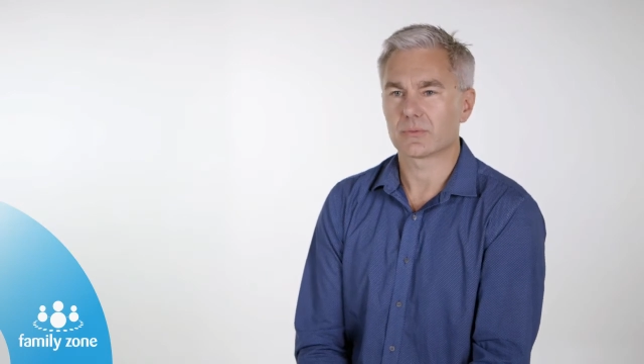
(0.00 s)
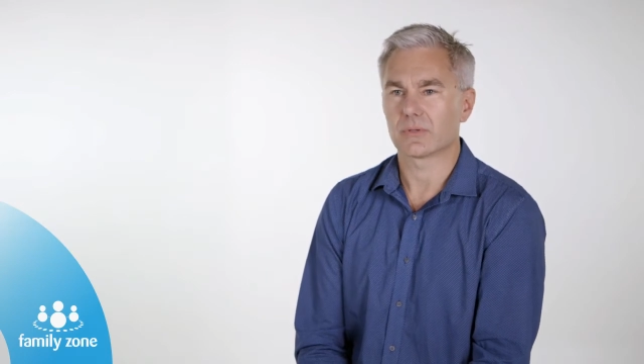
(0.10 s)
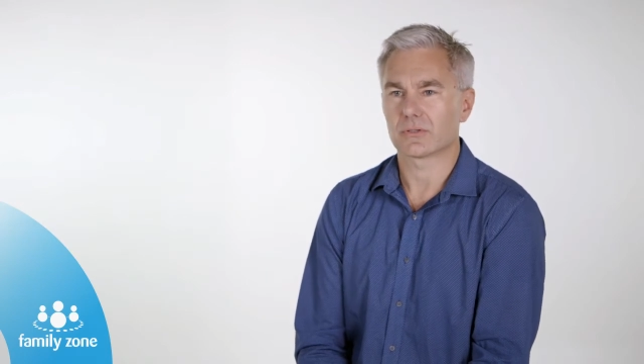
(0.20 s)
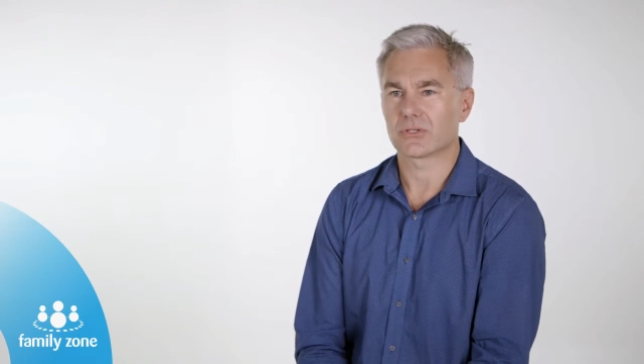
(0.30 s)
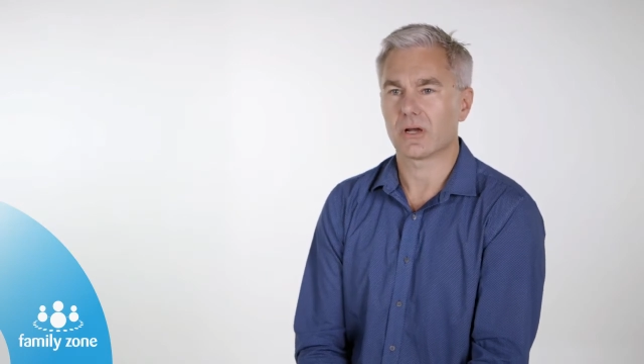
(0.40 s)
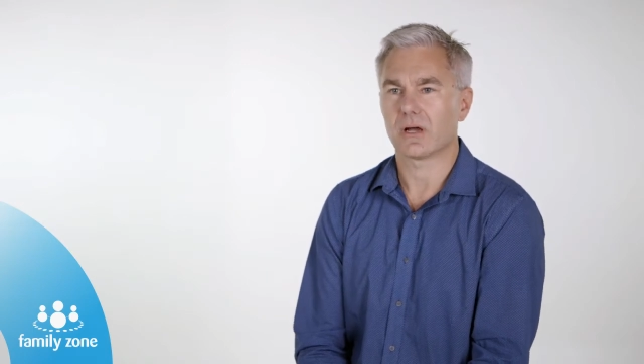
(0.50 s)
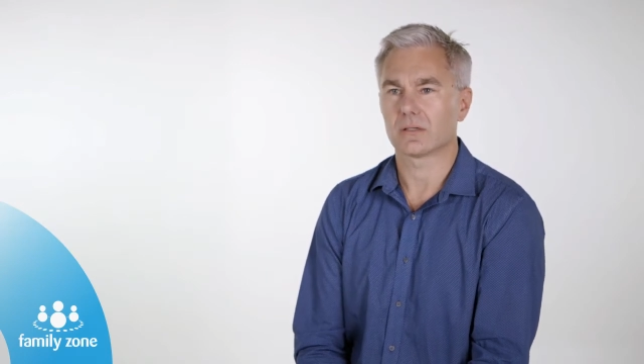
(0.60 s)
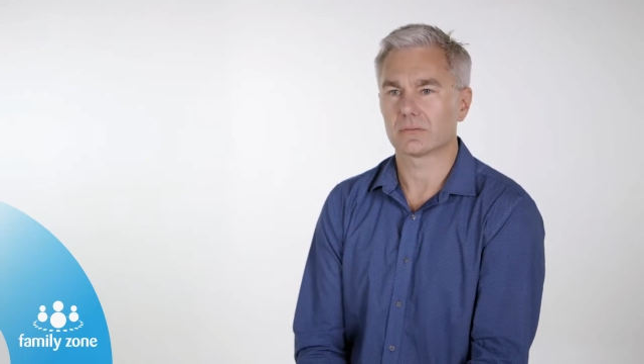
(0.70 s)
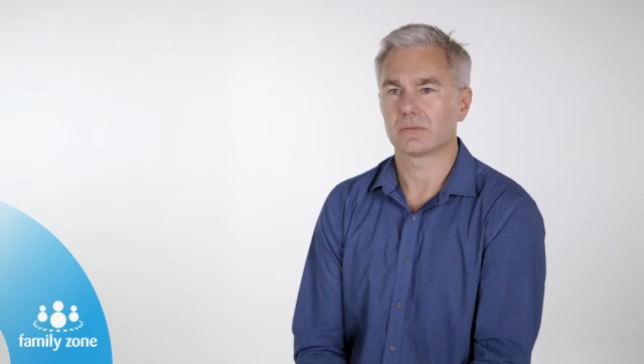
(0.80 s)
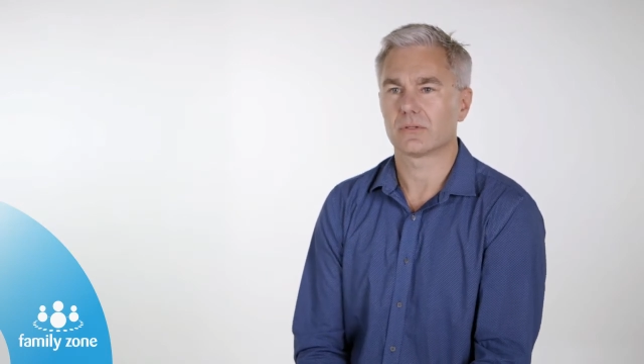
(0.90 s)
with your
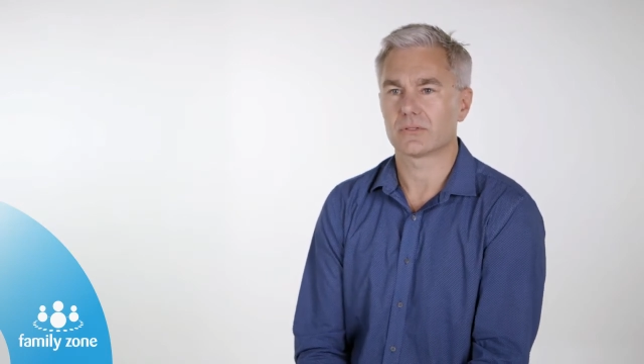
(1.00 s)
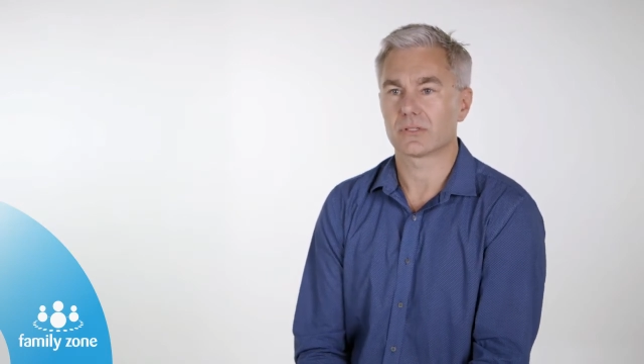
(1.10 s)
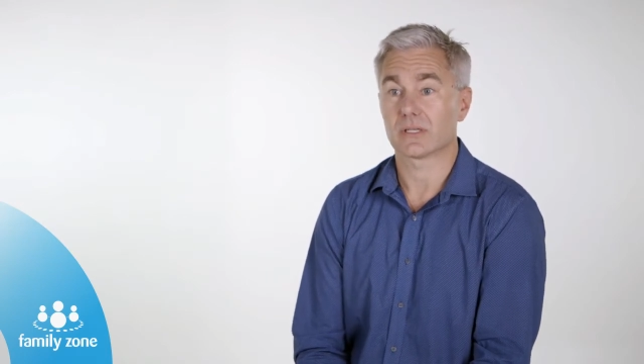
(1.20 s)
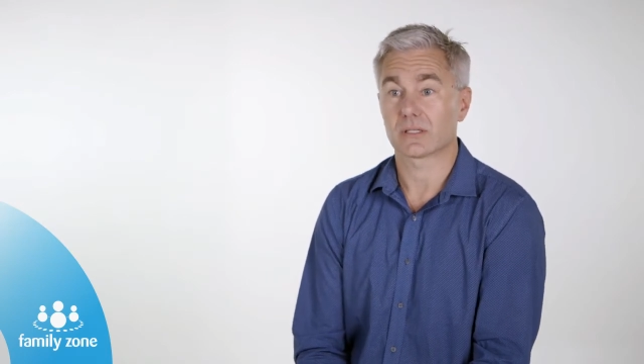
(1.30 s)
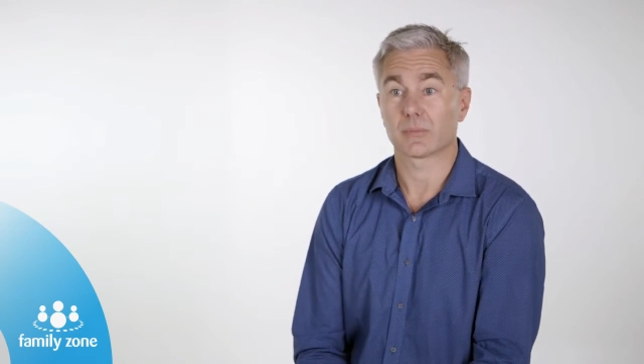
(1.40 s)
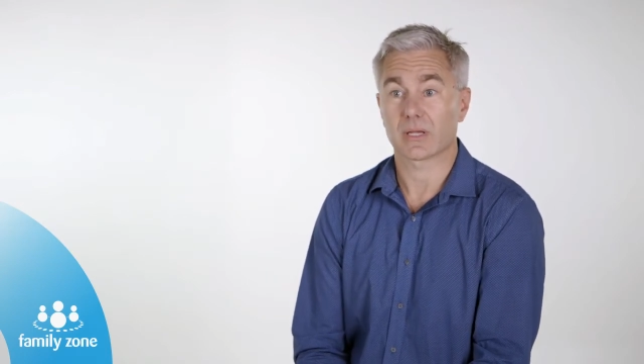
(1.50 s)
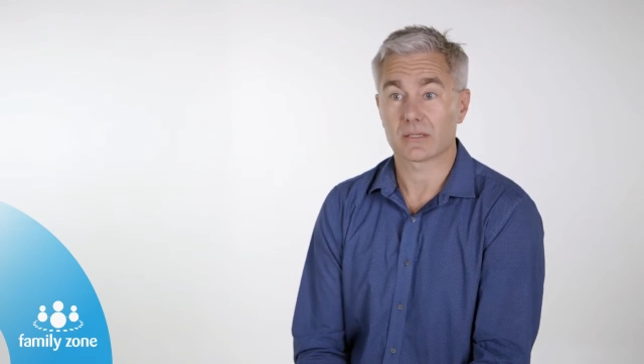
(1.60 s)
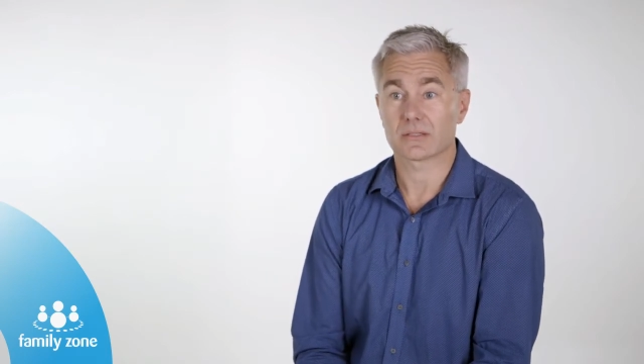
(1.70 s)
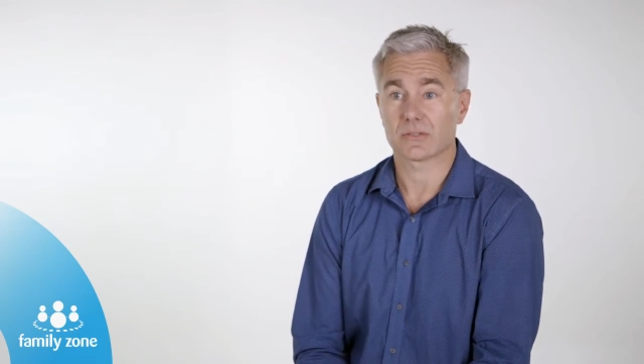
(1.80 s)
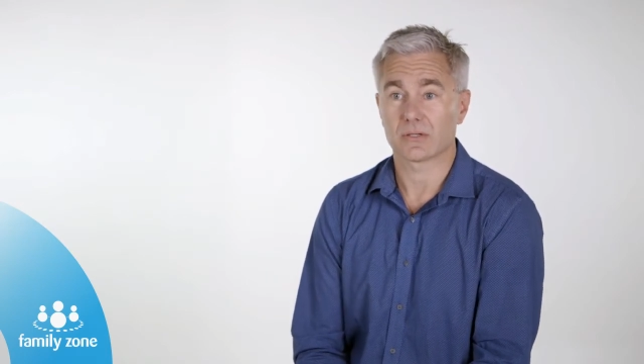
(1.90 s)
child using
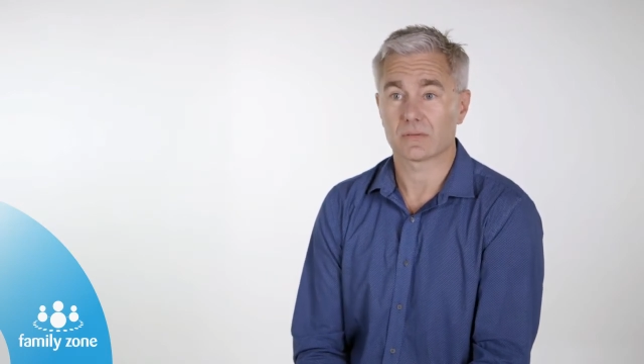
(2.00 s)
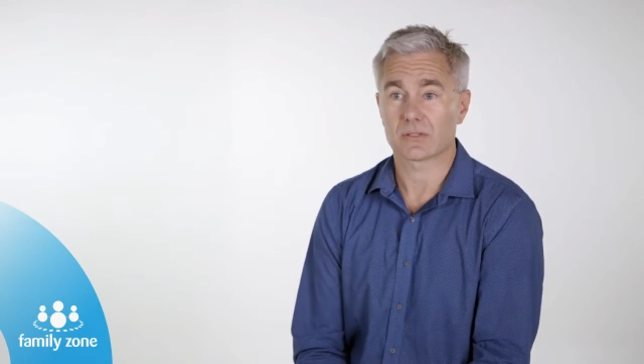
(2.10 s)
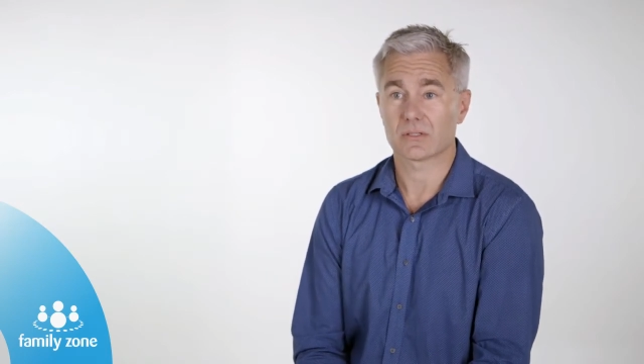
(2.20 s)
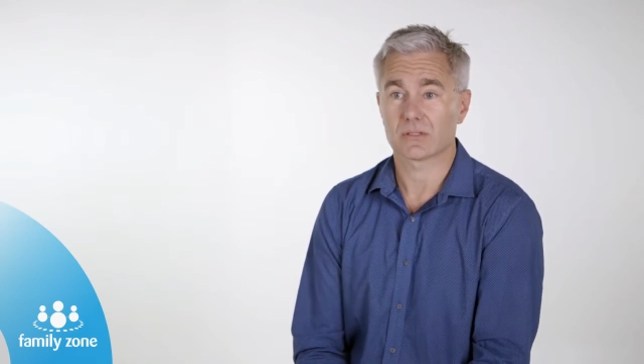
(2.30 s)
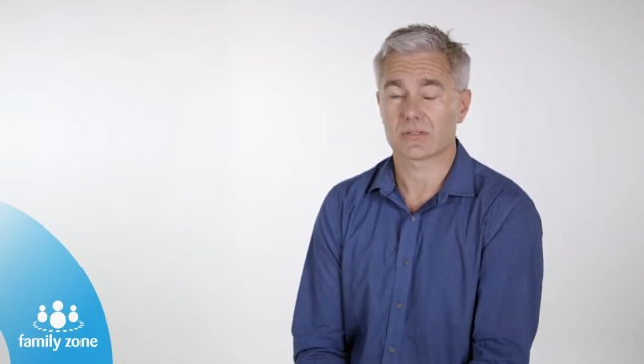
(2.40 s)
telecommunication services.